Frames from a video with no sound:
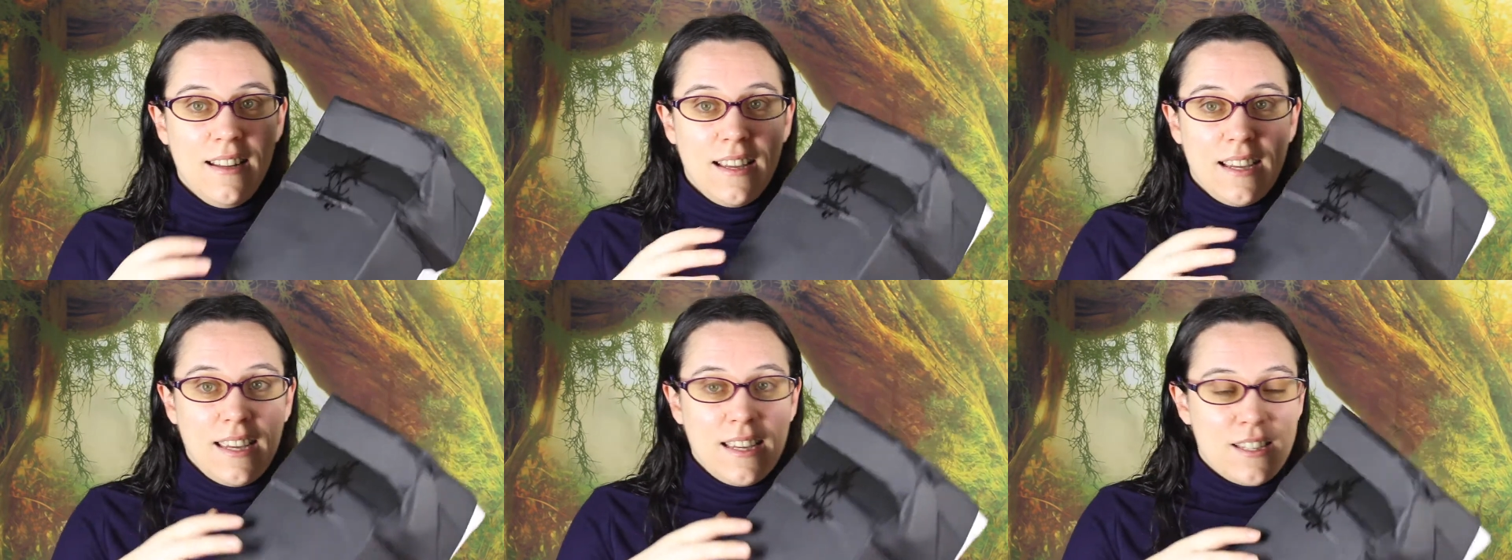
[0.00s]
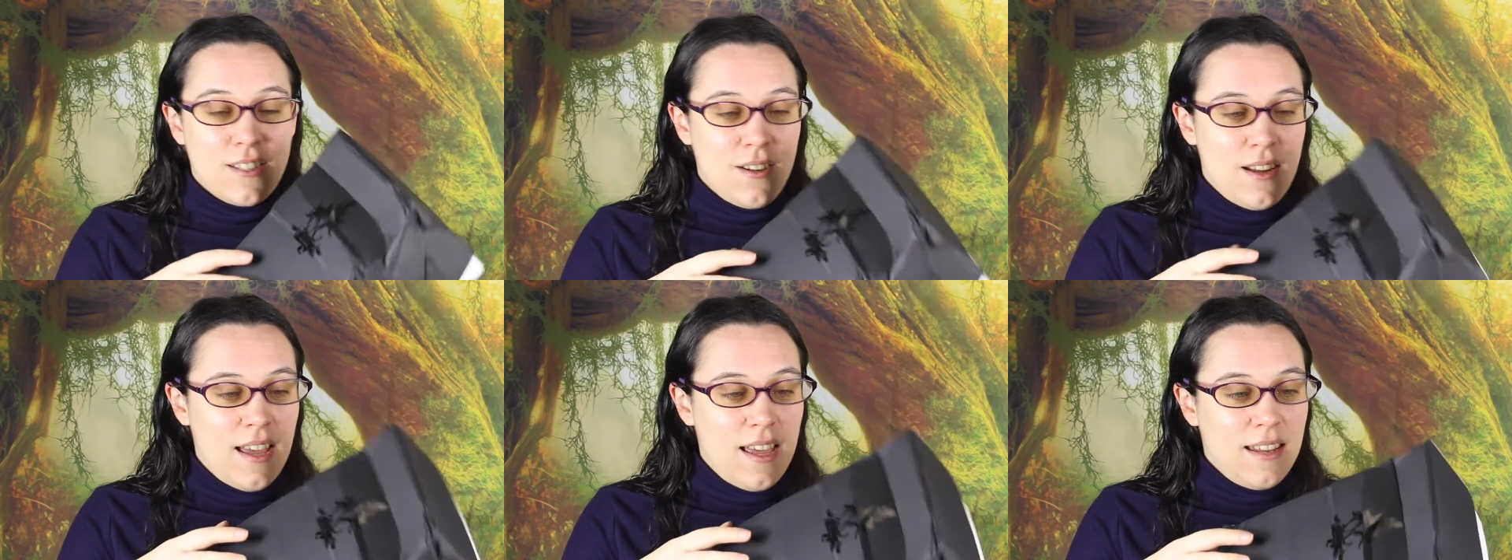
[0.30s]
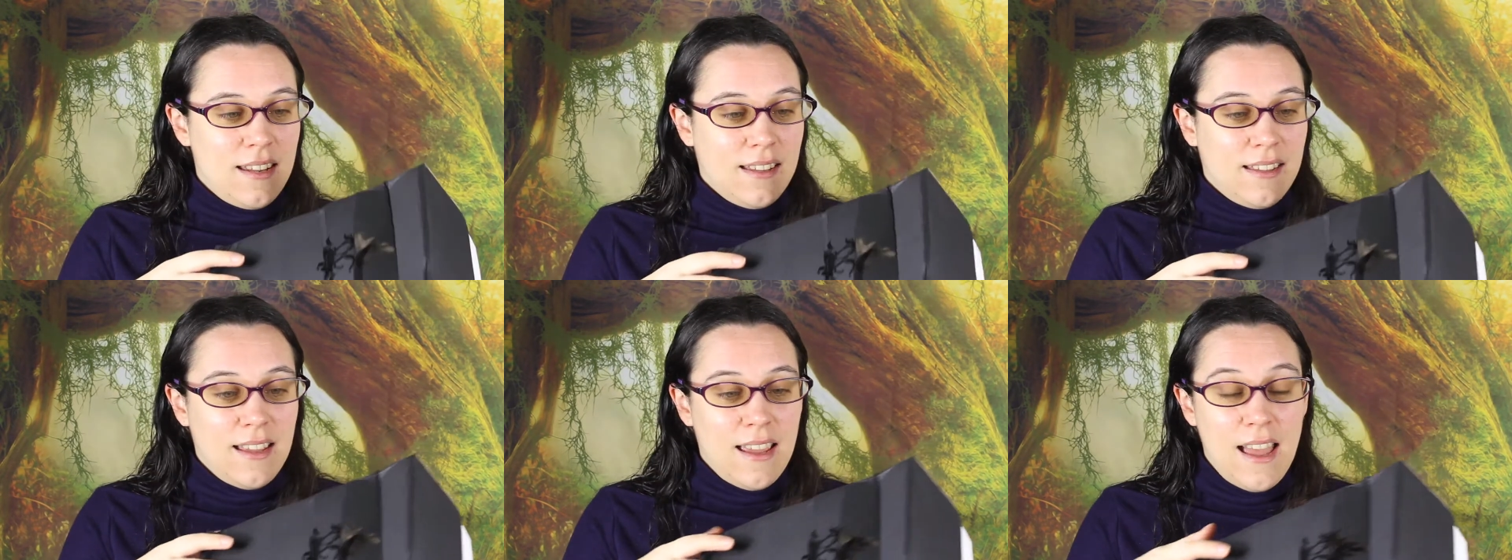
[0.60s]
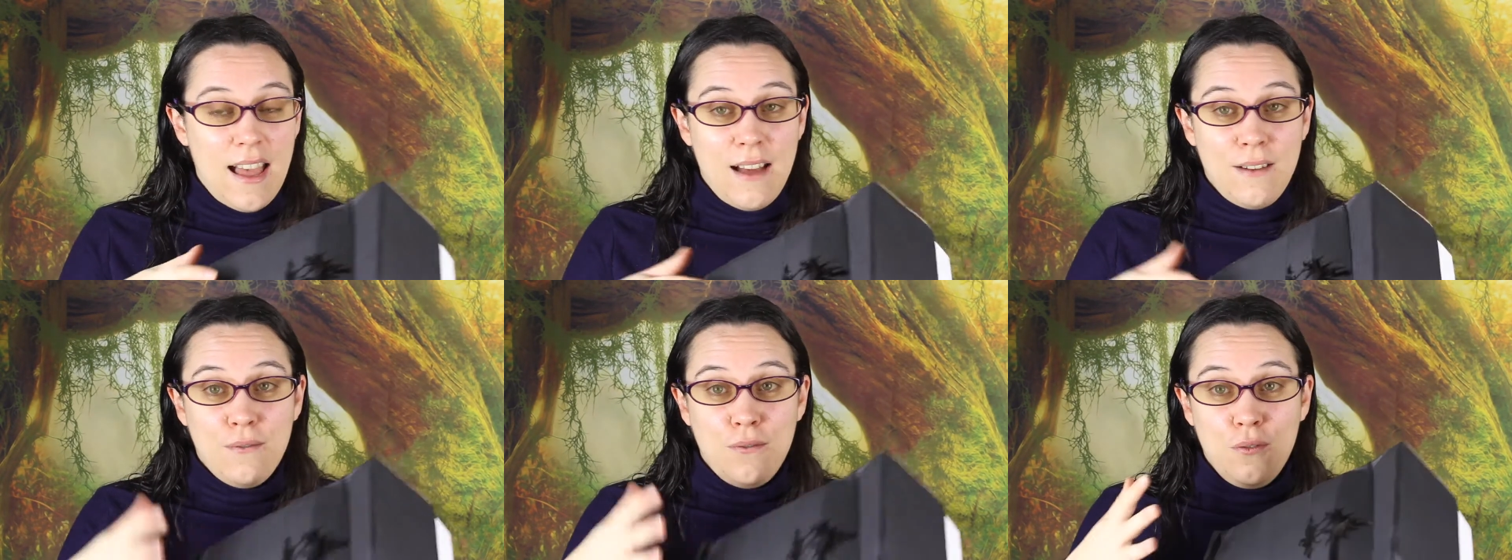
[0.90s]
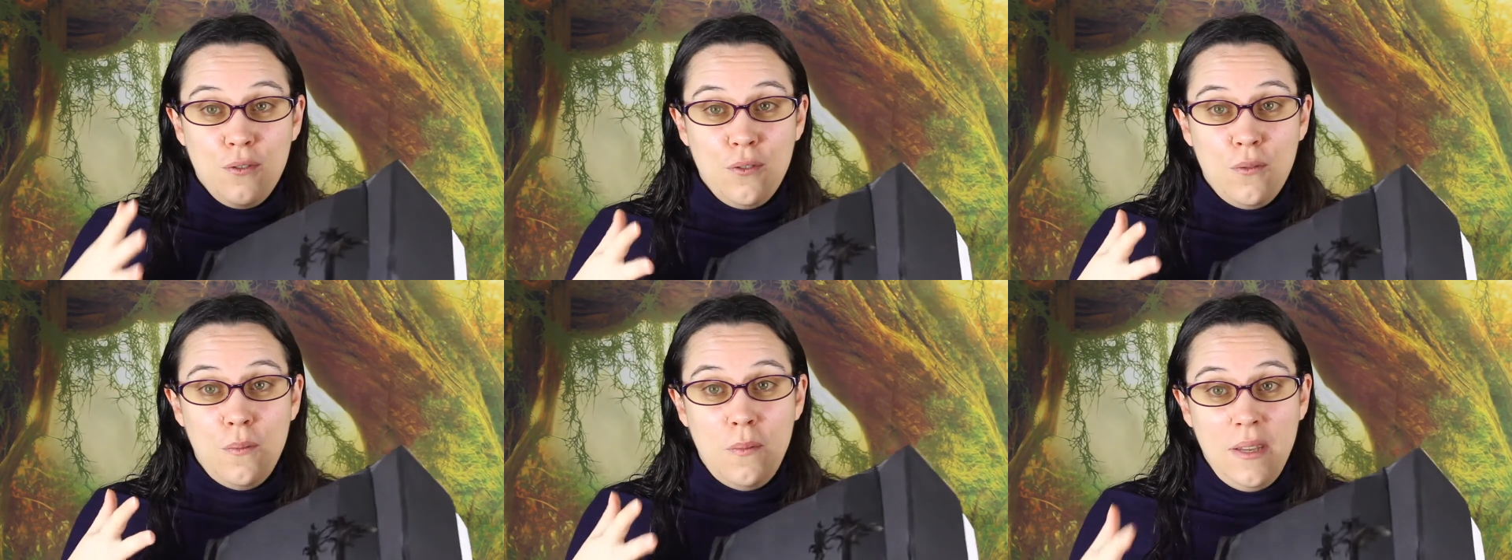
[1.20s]
like extra head that I have,
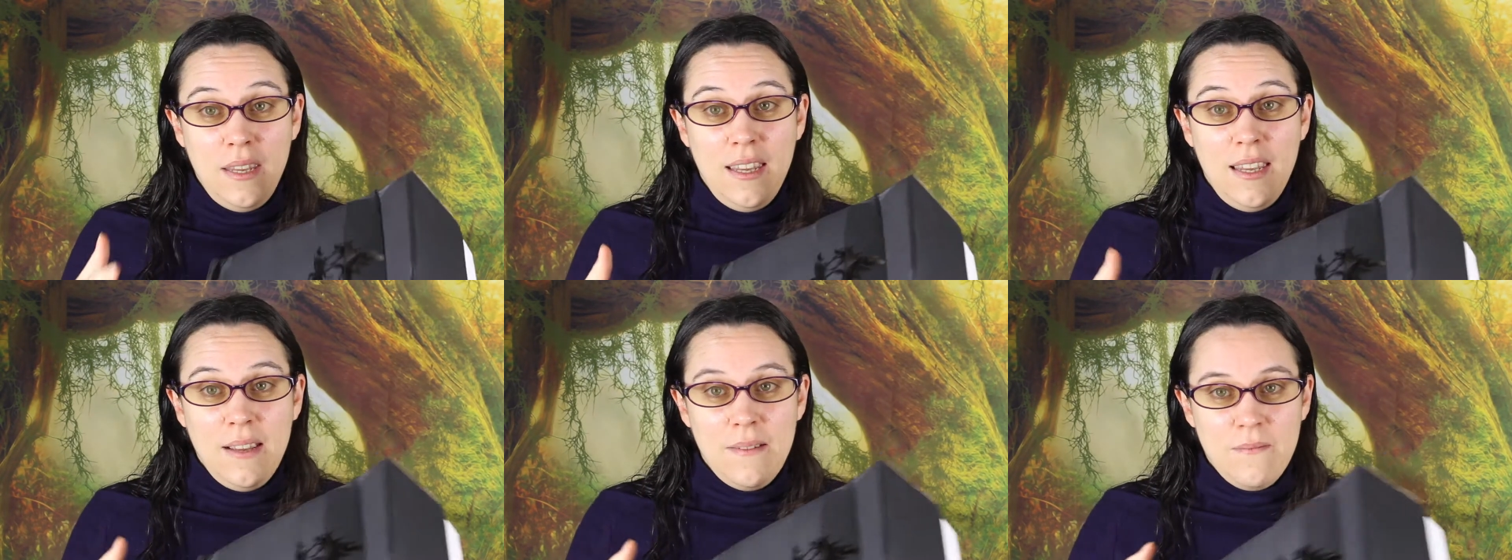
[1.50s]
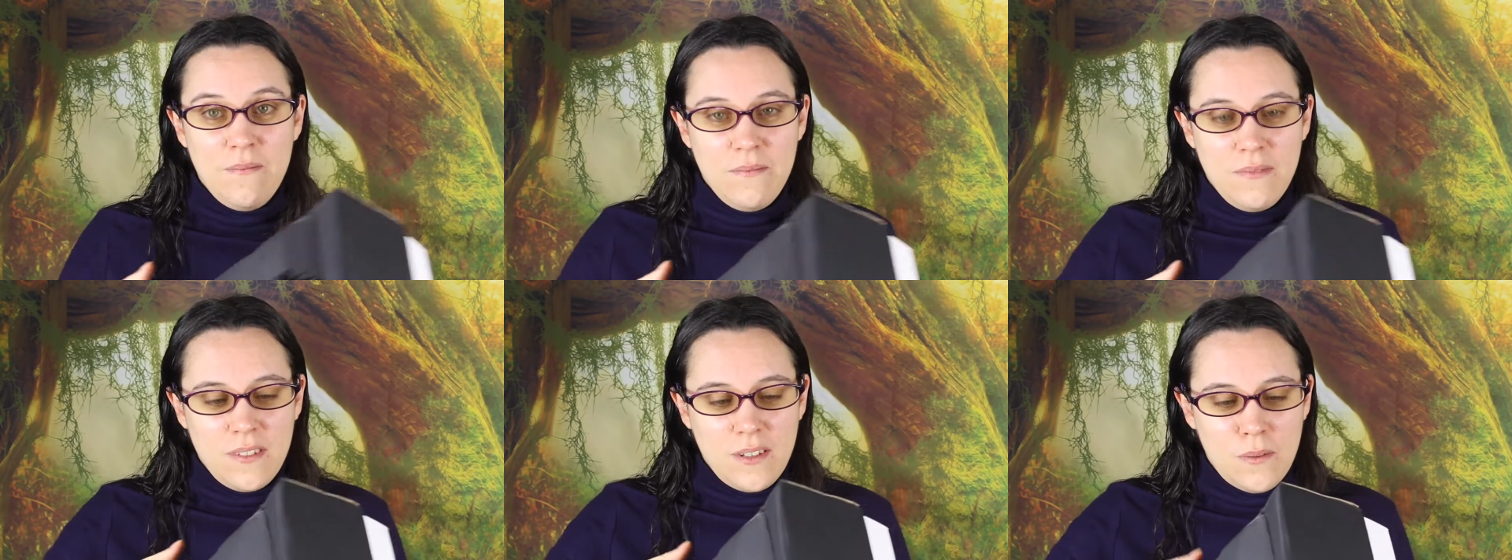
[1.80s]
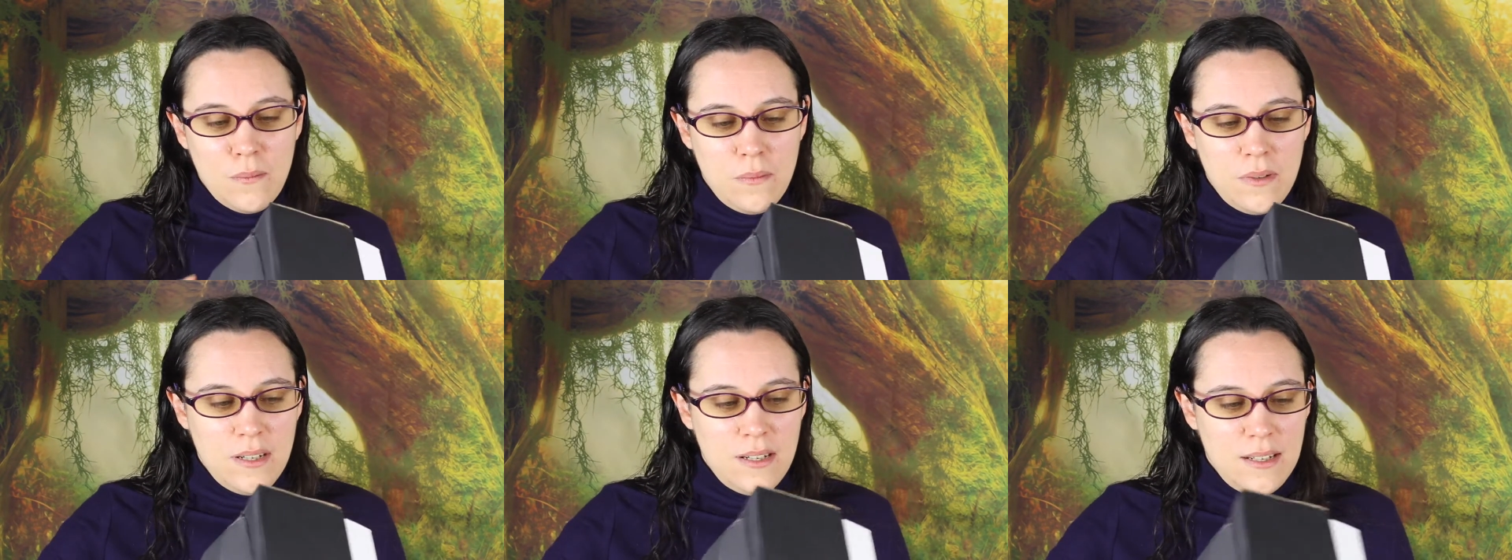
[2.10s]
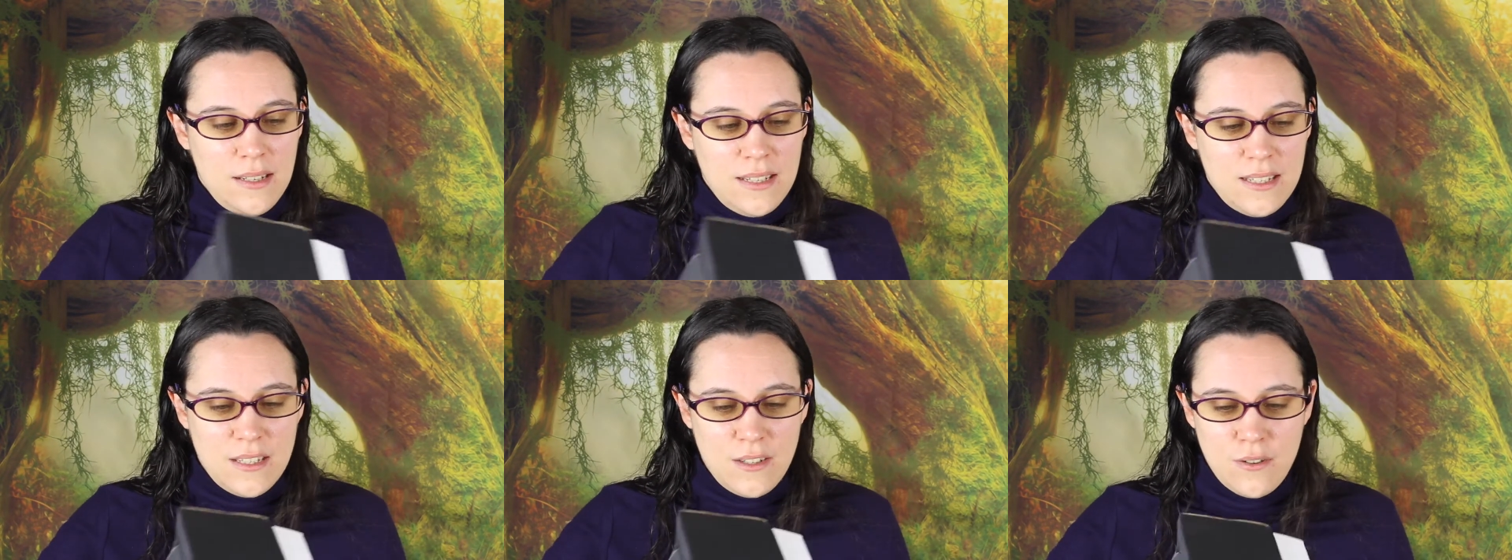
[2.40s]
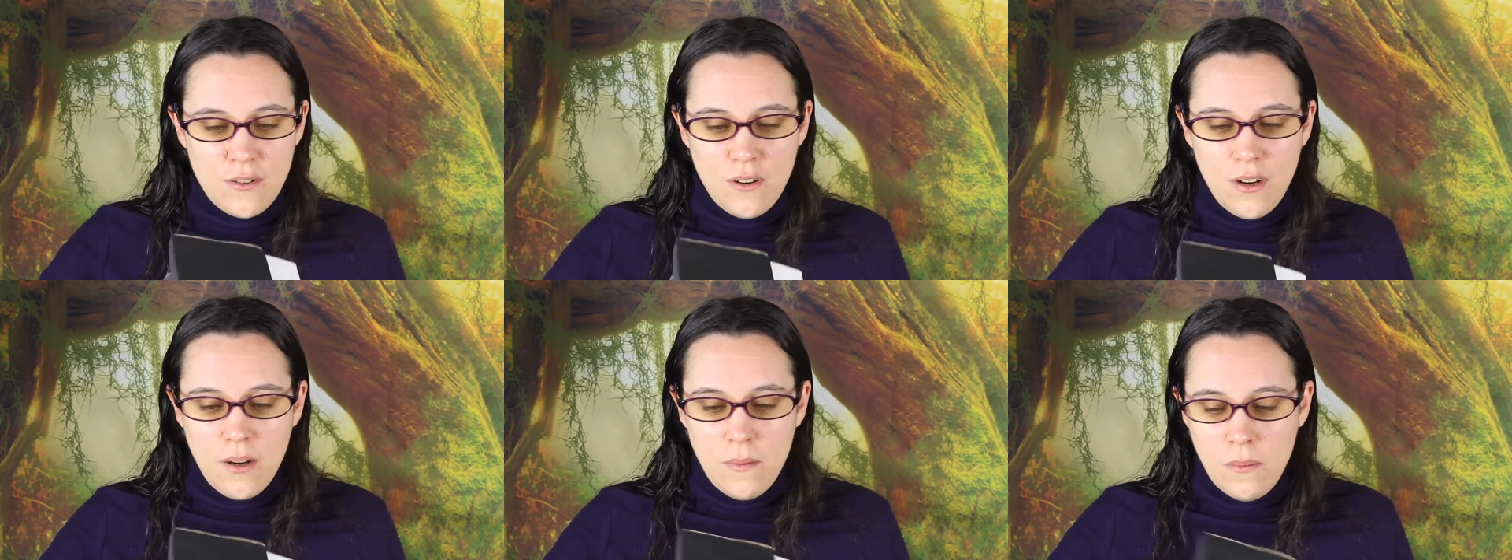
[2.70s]
would be completely
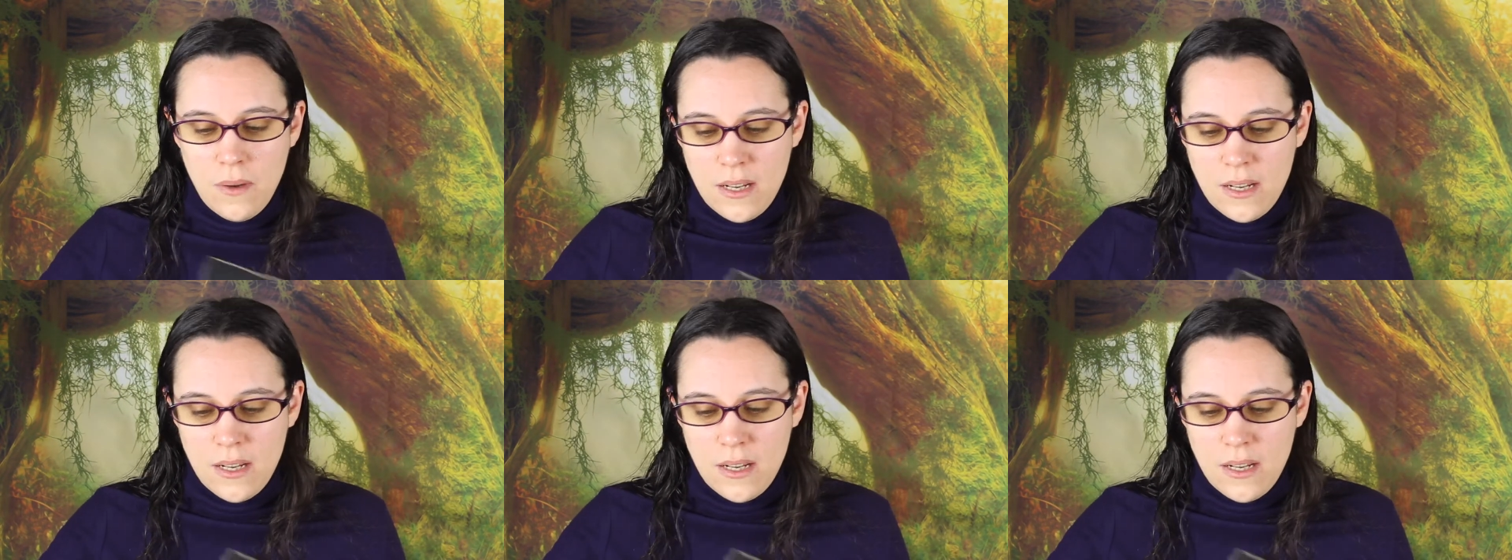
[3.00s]
destroyed.